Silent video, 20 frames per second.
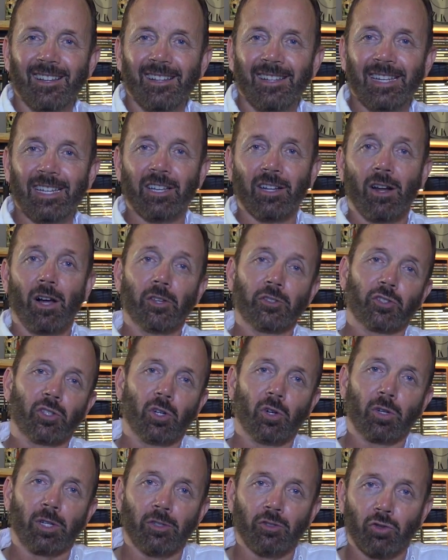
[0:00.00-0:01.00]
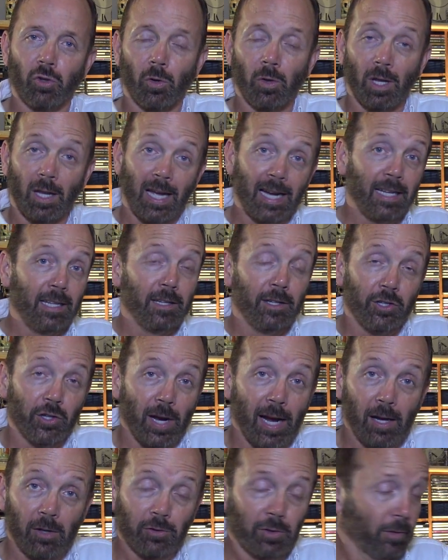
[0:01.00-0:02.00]
he can also control the lighting in your
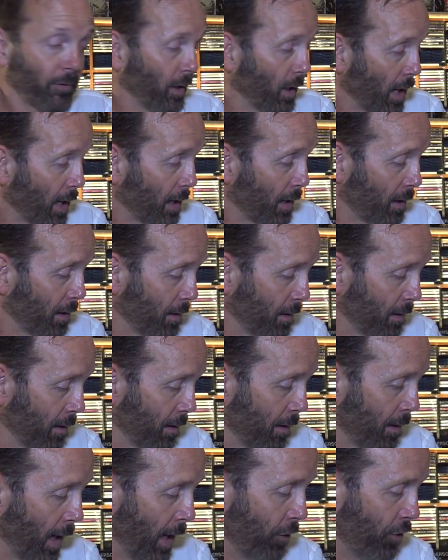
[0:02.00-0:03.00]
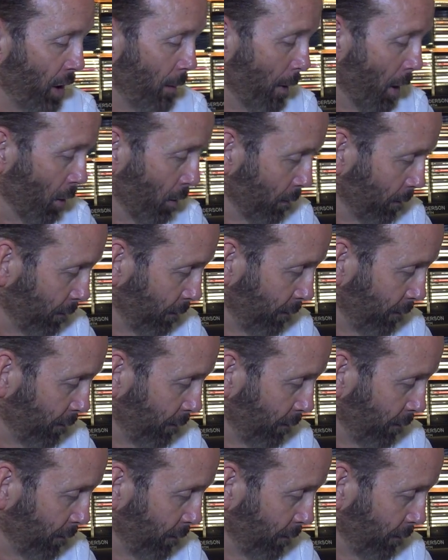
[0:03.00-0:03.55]
house if you like. Hey, Jibo,